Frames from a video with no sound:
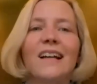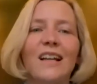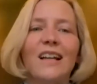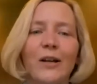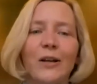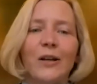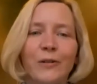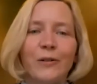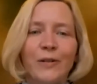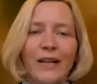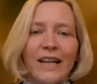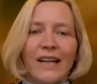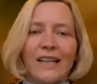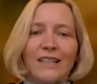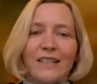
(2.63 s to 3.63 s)
Hello,
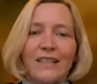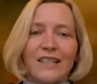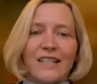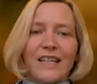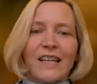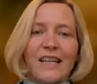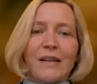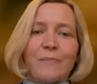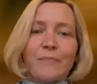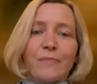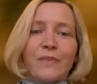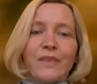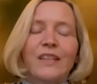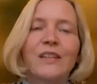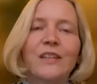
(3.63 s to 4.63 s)
and
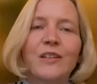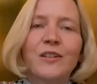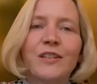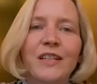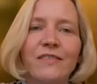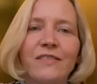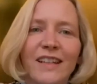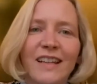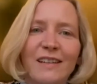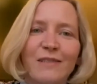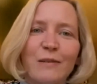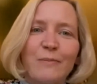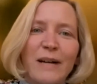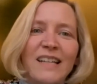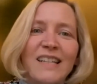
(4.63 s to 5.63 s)
um, good evening,
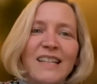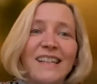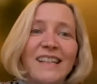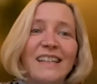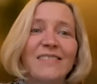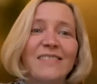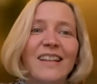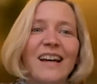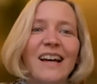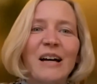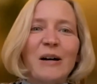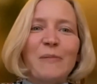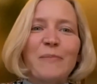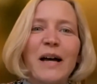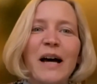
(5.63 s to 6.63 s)
everybody.
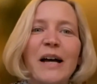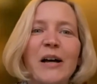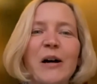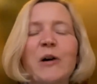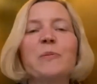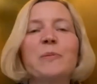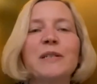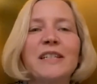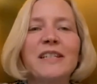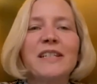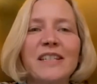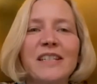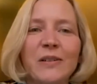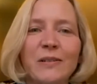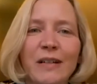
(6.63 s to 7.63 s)
Um, I hope it
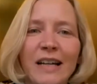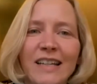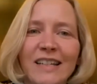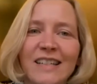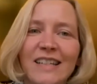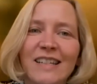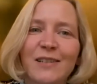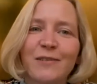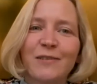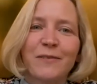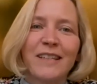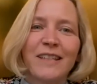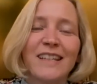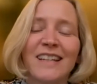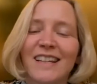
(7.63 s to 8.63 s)
is all right if
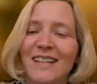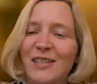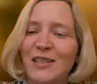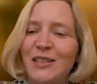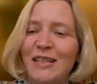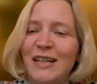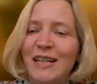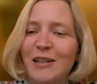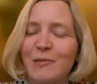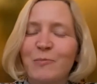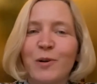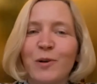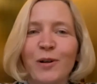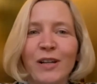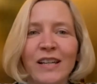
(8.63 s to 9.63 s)
we start
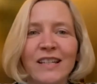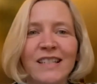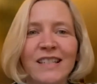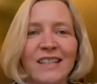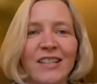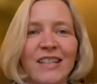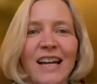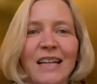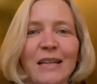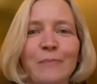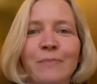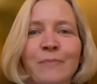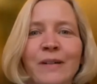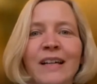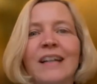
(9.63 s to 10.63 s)
more or less on
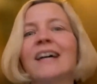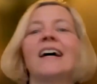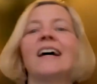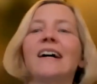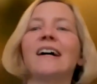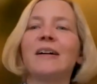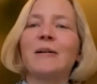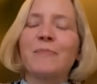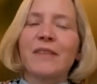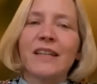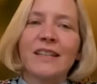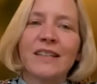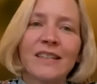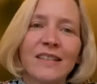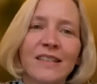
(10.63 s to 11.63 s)
time. Um,
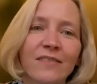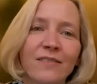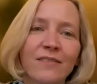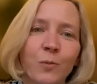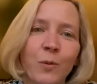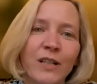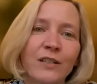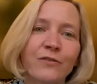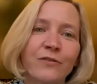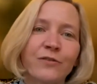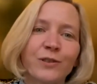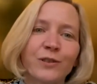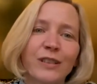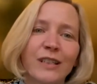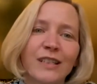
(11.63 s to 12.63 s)
it's
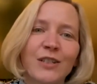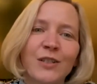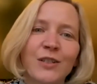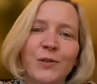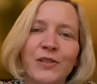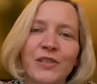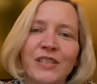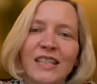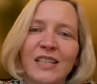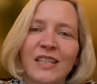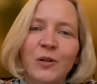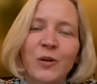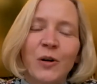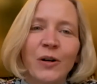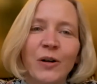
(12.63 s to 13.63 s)
wonderful to see
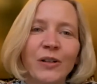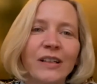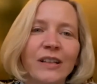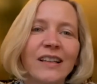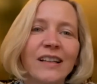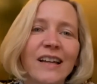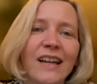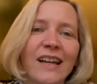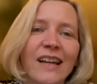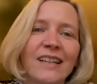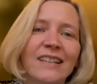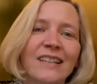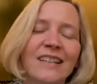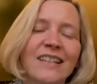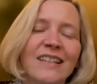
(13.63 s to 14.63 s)
you all,
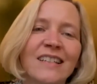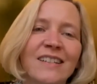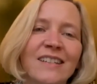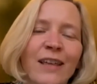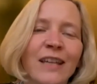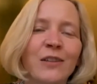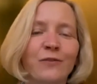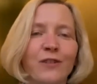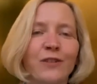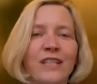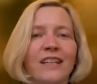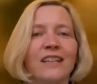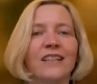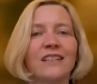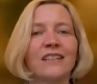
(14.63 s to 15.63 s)
and thank you for
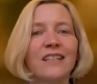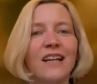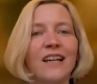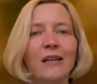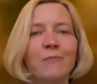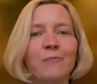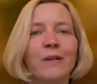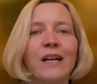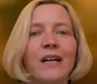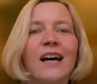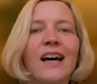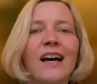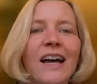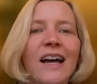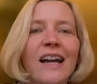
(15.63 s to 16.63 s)
taking the time
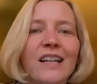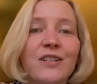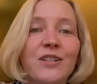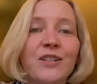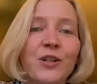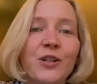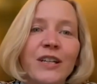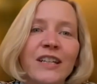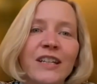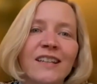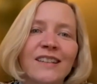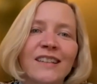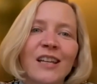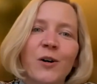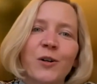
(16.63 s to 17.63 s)
and
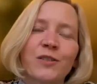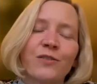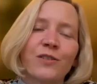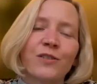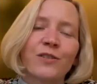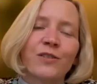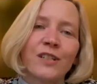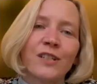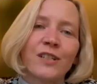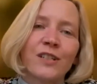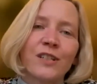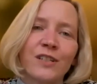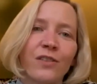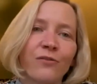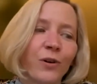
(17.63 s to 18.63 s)
joining the Oxford
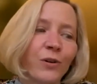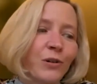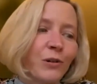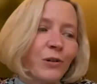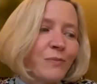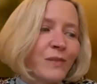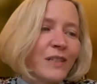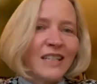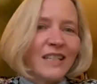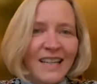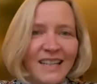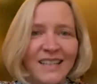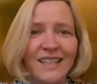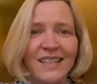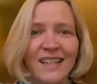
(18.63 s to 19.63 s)
Interfaith Forum
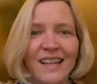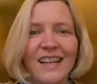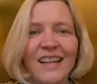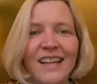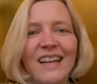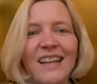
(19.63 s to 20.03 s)
tonight.